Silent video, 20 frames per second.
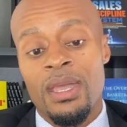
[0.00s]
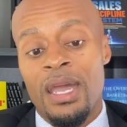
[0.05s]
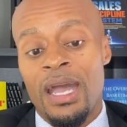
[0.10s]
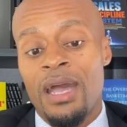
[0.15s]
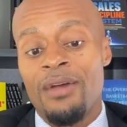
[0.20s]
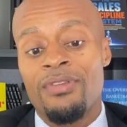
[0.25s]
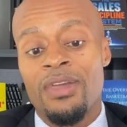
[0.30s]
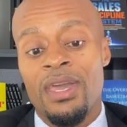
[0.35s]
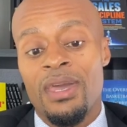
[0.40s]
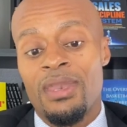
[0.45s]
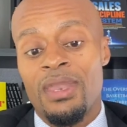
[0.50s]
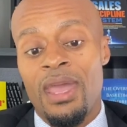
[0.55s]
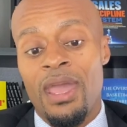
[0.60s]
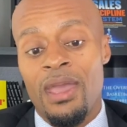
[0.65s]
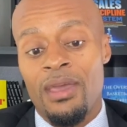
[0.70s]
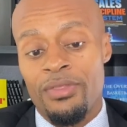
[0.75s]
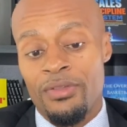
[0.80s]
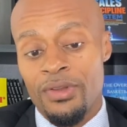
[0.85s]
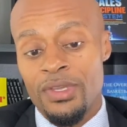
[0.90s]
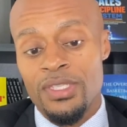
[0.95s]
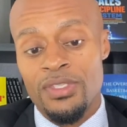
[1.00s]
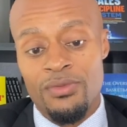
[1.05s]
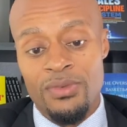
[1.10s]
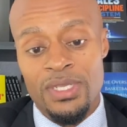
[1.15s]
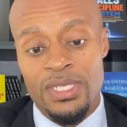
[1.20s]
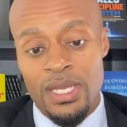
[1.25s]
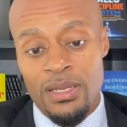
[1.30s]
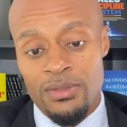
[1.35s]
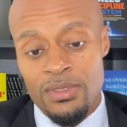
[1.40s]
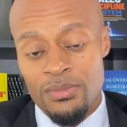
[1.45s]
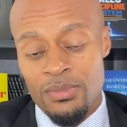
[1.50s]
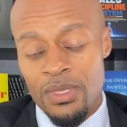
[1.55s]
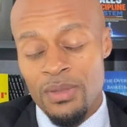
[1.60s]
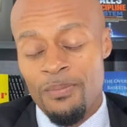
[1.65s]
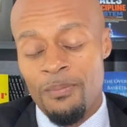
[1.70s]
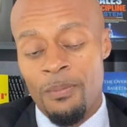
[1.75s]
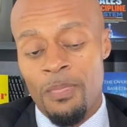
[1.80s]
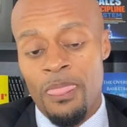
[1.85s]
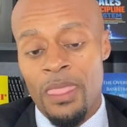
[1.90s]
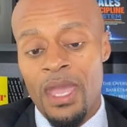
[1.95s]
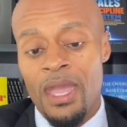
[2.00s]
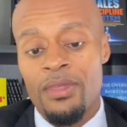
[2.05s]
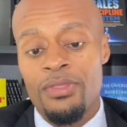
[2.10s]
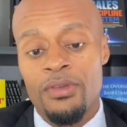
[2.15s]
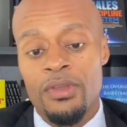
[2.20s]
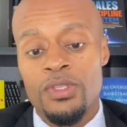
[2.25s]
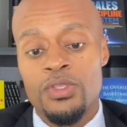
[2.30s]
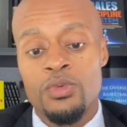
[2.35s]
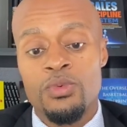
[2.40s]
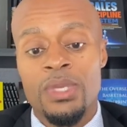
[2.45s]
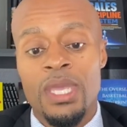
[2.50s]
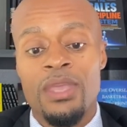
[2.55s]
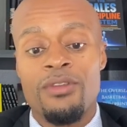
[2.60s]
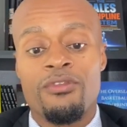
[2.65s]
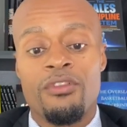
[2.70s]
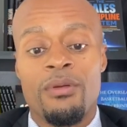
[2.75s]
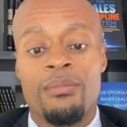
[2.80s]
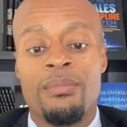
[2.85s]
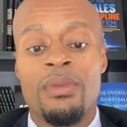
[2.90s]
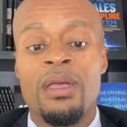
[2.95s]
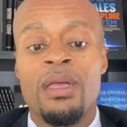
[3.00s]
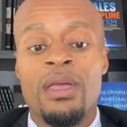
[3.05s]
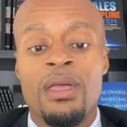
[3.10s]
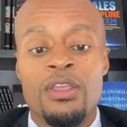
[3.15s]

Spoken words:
I've had athletes reach out to me, athletes who came from